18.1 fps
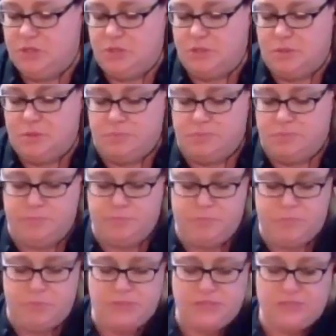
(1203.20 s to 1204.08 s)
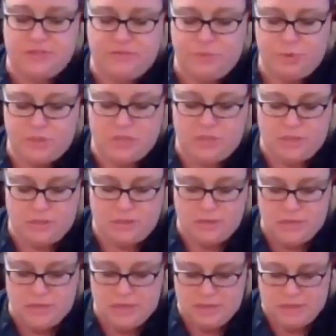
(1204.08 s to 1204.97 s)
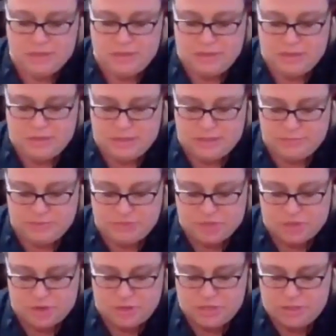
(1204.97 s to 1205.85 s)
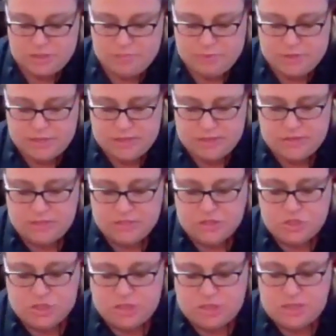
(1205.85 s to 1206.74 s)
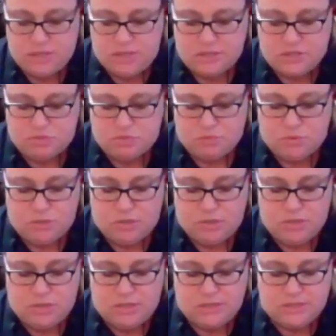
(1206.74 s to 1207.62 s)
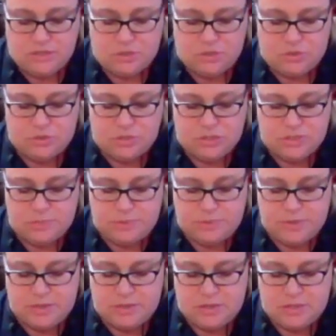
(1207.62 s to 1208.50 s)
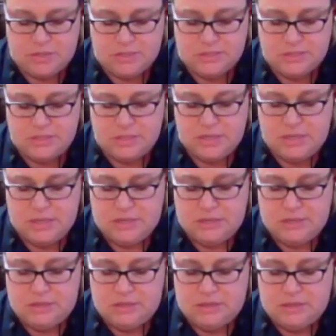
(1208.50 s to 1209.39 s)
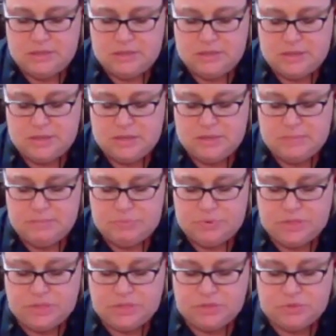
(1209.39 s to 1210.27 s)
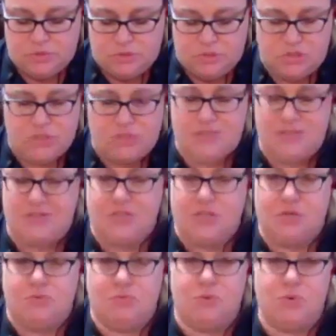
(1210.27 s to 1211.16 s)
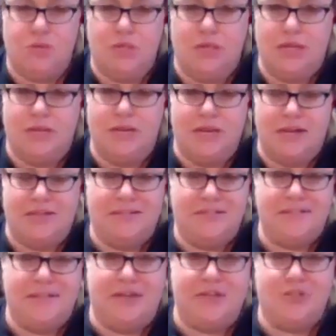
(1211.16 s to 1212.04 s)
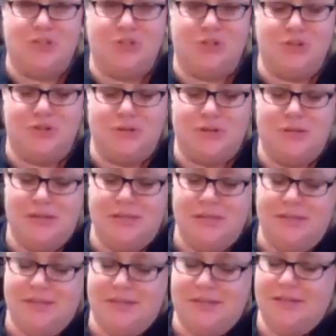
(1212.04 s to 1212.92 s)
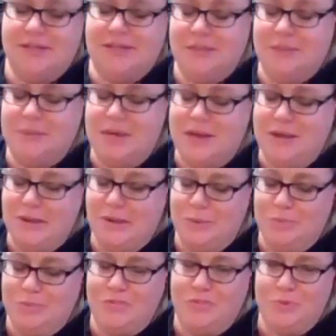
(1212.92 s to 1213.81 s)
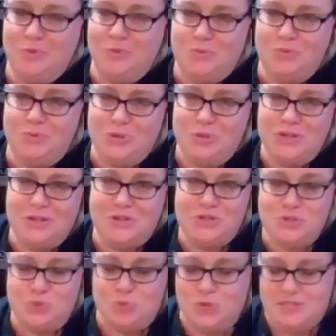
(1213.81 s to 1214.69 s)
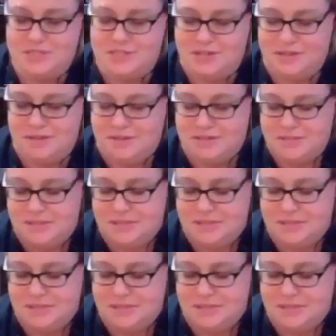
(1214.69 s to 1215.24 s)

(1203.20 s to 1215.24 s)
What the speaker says: the stuff wouldn't get soggy. But the chicken gets really nice and crisp, and the pretzel is just such a really nice texture. I hope everyone really enjoys it.